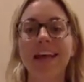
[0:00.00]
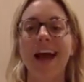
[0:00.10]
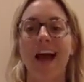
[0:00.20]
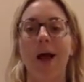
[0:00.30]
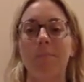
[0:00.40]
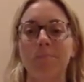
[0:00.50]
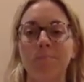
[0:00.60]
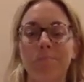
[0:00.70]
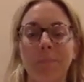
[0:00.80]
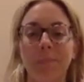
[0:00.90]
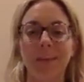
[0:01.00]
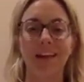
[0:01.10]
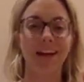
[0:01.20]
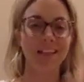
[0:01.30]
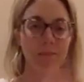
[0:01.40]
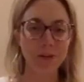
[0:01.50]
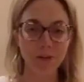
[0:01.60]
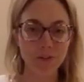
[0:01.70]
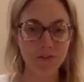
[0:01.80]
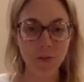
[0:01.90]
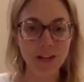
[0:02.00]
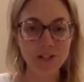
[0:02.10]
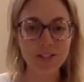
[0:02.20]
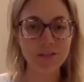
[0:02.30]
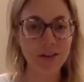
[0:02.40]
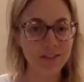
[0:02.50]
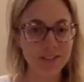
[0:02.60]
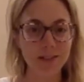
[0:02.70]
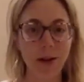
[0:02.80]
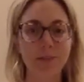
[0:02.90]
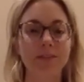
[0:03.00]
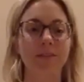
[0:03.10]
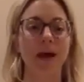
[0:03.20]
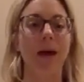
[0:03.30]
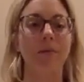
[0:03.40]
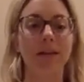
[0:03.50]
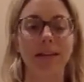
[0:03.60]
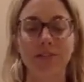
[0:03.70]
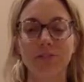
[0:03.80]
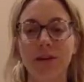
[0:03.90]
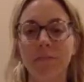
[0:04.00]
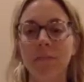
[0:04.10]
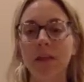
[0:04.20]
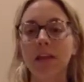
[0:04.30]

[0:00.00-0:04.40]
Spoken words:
Let me know if you have questions about these topics. I'm happy to answer them.